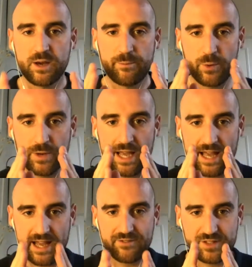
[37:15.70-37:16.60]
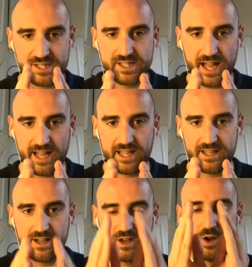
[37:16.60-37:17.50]
But we have to stay
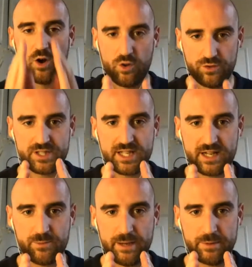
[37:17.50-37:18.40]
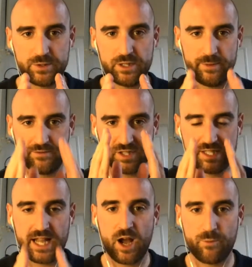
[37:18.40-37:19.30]
on the saddleback between them. We have to
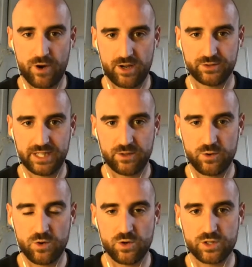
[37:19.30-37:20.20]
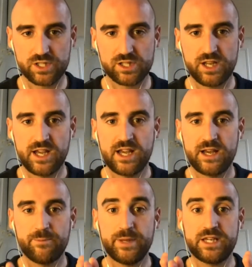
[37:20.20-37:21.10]
stay upright on that horse,
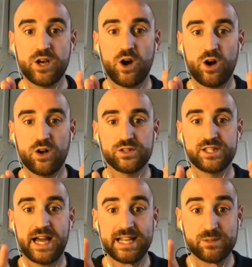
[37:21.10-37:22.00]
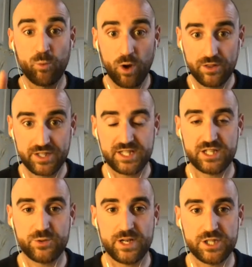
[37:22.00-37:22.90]
because that is what the
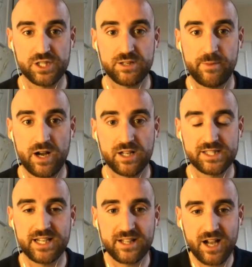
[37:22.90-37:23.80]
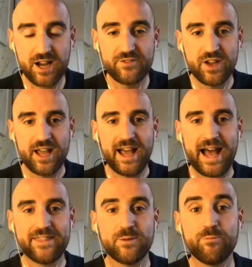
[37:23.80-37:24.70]
situation demands. And
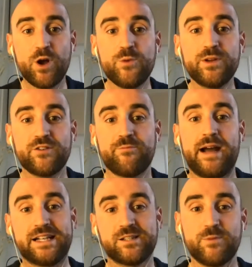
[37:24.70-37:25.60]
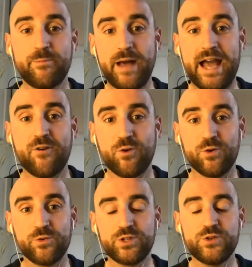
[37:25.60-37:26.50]
at the moment of maximum
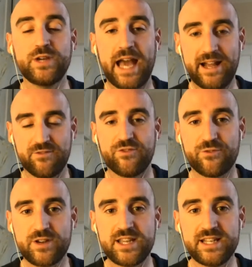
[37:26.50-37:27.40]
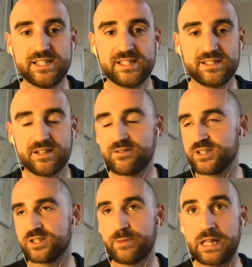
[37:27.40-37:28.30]
peril, you can freeze, to
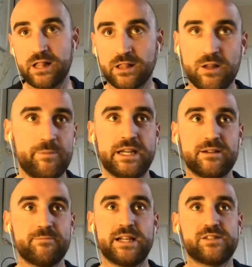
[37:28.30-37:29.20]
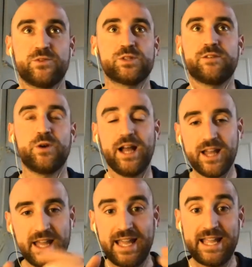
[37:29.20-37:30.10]
just be lobbing metaphors everywhere,
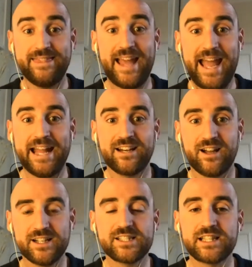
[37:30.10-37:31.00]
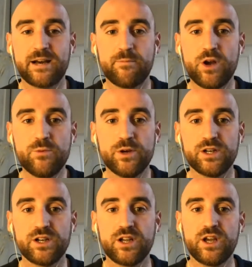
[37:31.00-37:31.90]
in the headlights of that
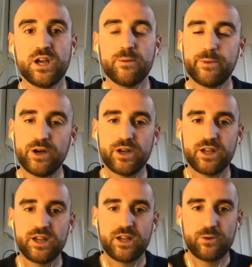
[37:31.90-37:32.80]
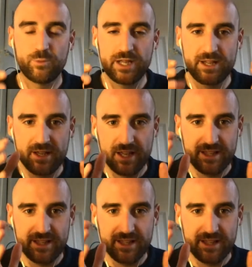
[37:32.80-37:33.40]
moment. But it